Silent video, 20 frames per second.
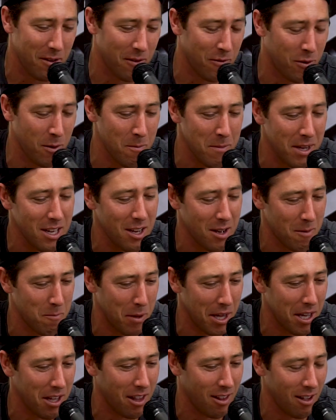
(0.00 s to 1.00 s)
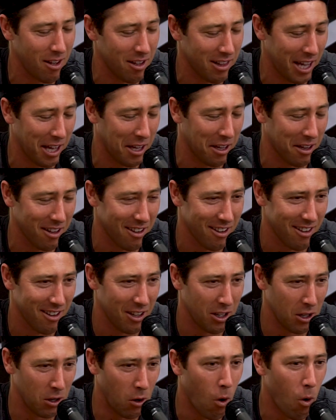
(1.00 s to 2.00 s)
For me, a big like
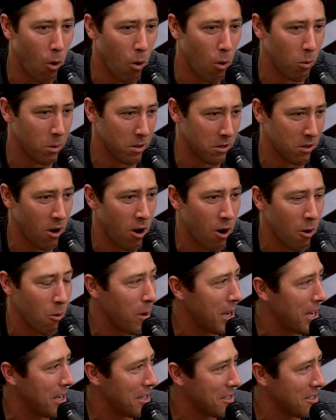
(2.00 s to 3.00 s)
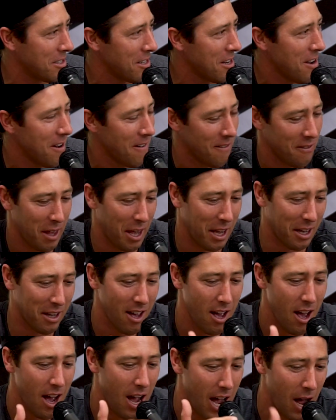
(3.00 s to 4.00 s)
goal was always
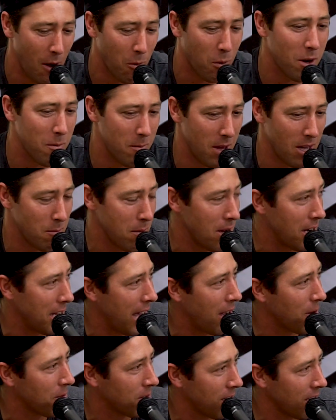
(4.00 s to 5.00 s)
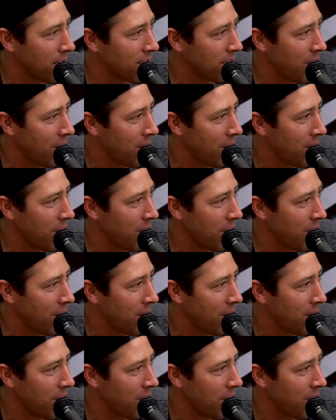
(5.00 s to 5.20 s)
like, I want to make money outside of